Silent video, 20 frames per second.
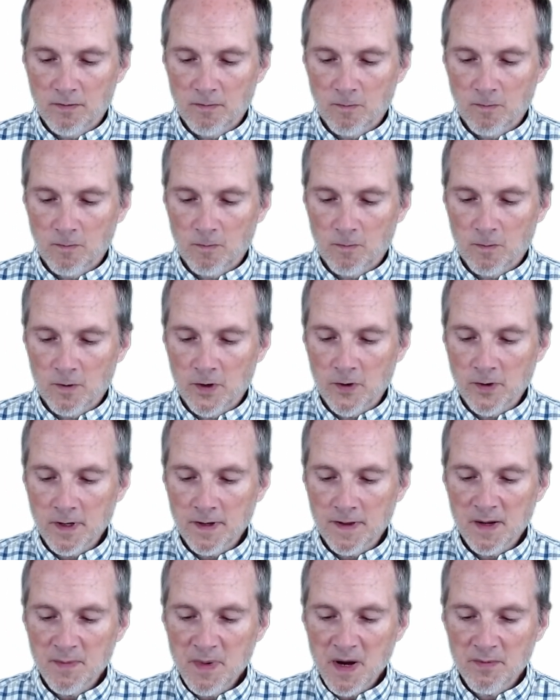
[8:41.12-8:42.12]
we're going to
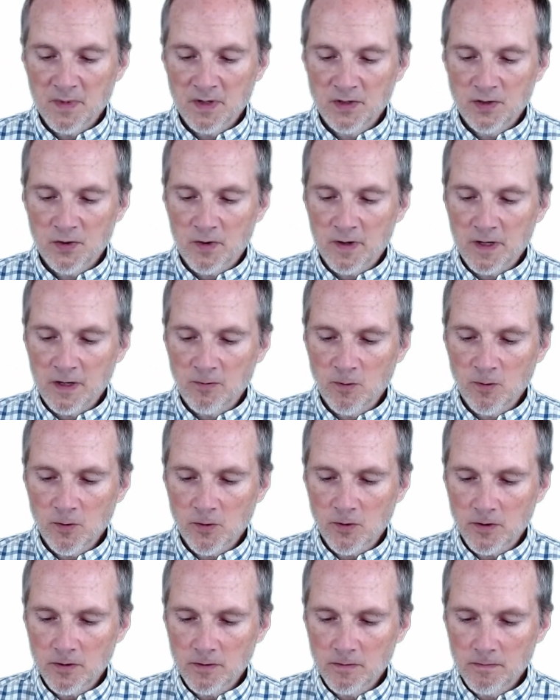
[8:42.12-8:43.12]
think about majority
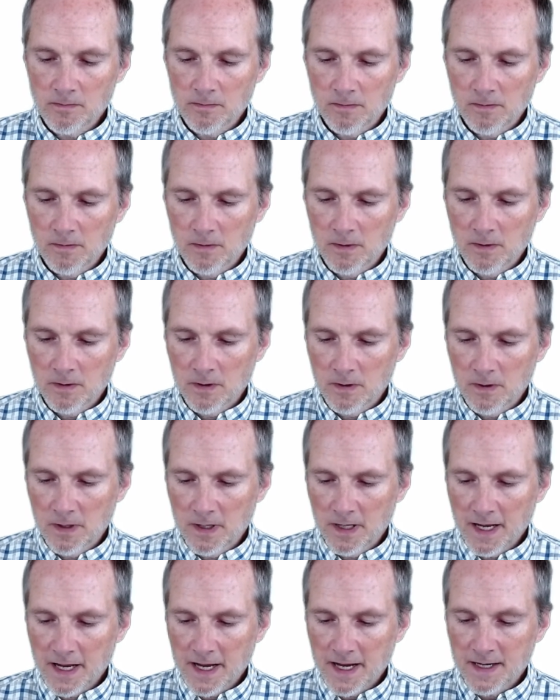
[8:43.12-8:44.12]
rule
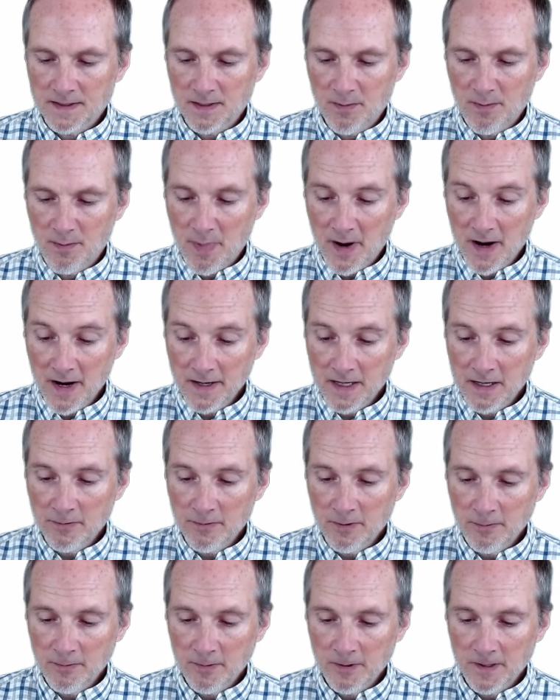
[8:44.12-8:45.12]
as a binary
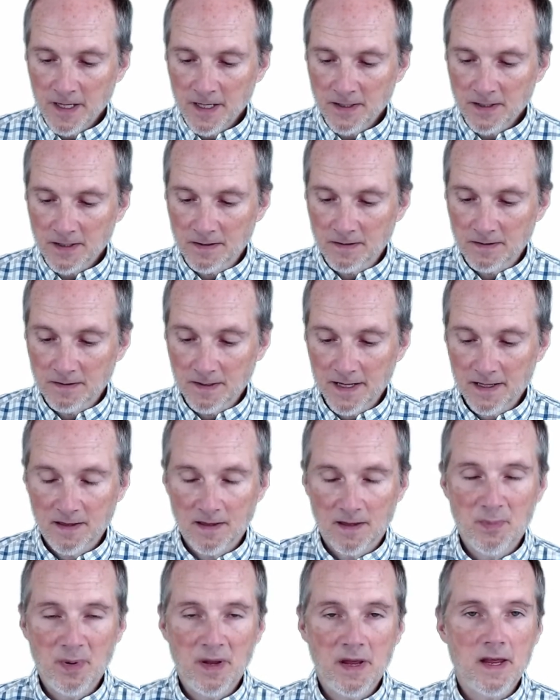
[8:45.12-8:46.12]
relation like the
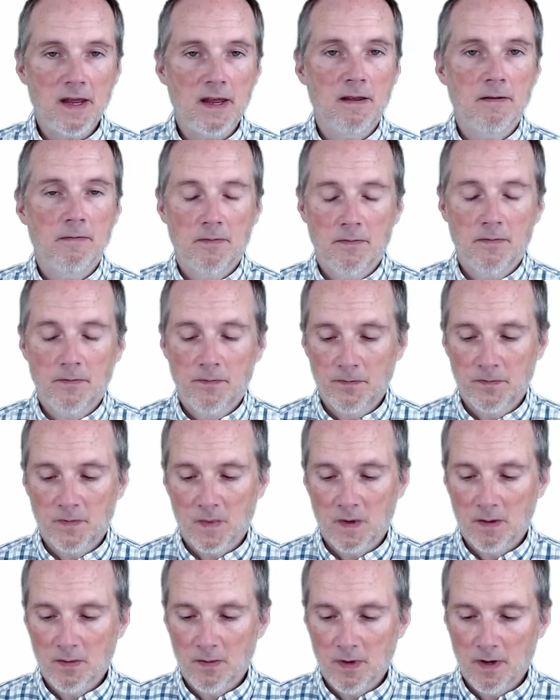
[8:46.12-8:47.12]
P.
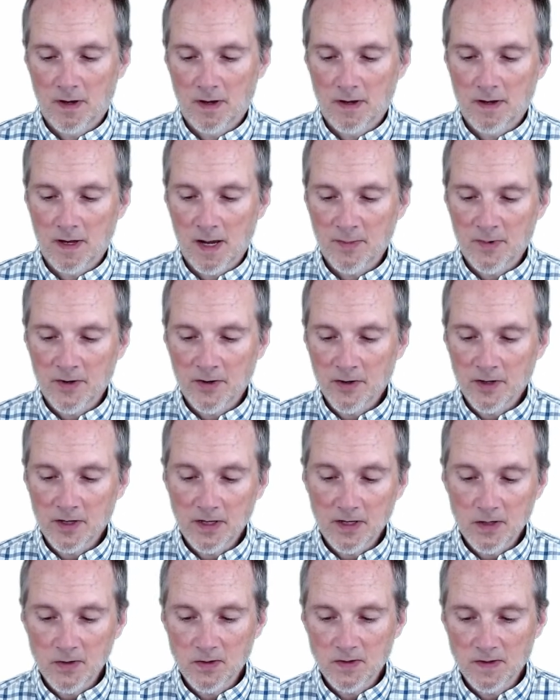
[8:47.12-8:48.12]
I'm going to
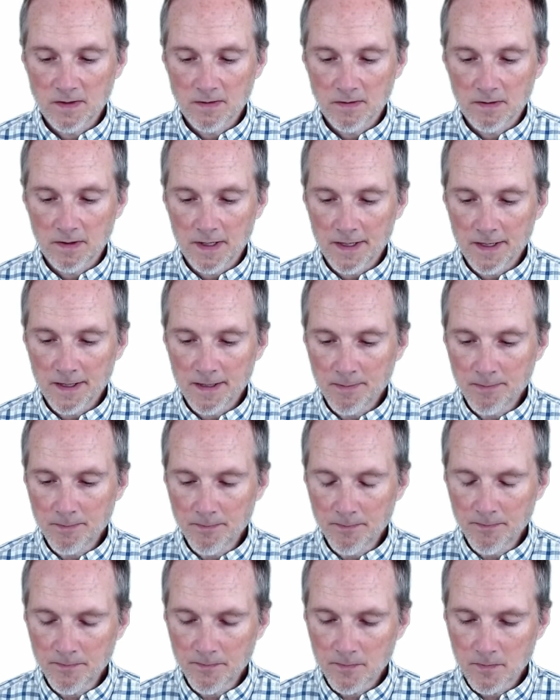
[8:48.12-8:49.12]
use,
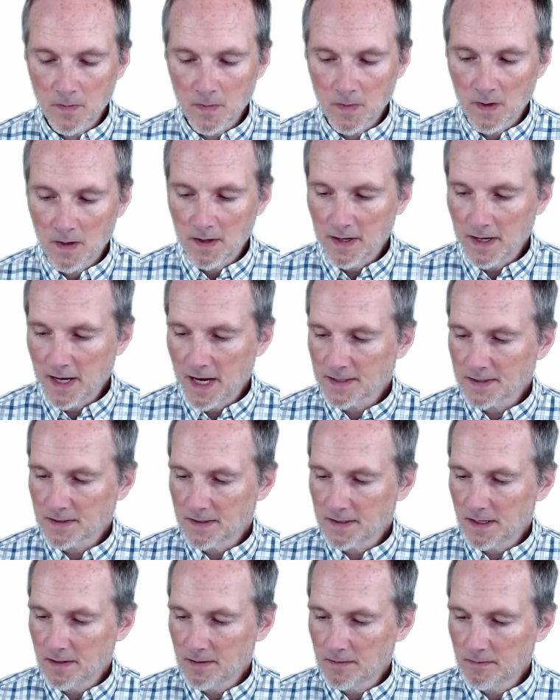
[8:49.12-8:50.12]
actually
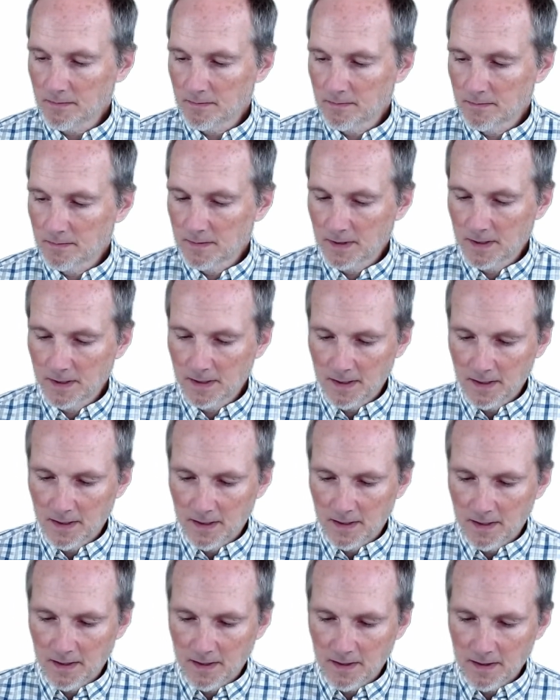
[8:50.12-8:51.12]
I
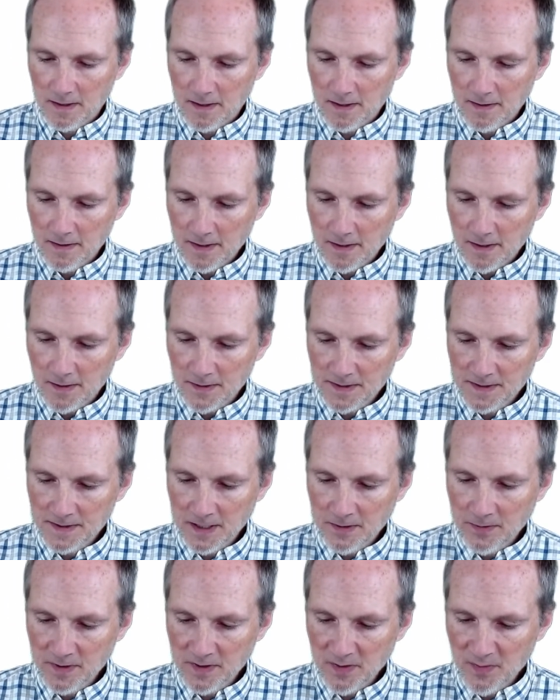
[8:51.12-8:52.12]
think I'll stick
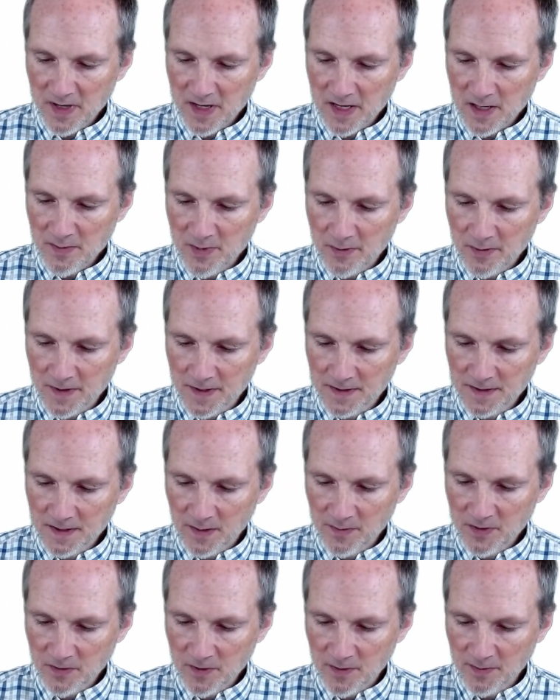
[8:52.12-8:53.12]
with the P, but with the
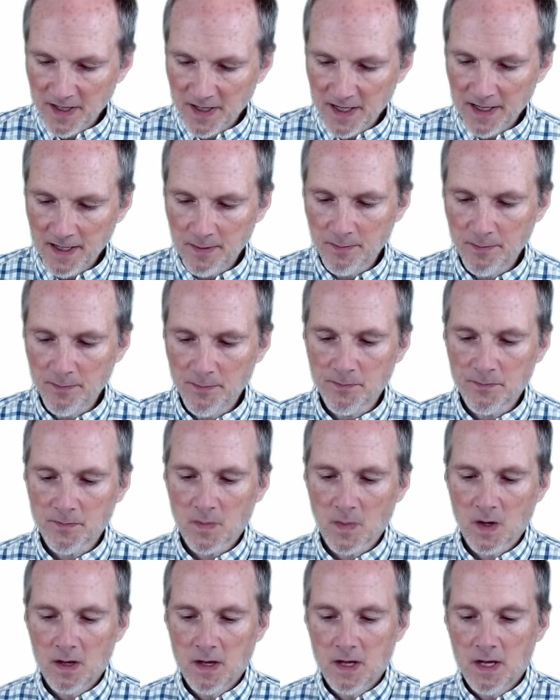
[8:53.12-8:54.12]
subscript M.
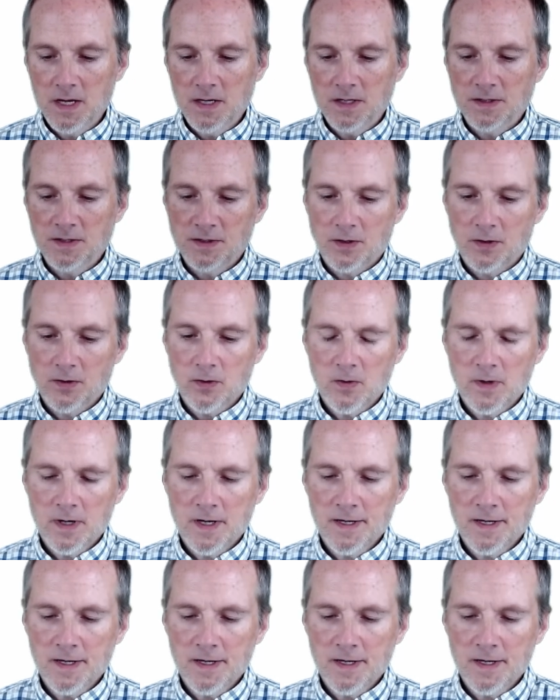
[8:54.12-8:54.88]
So,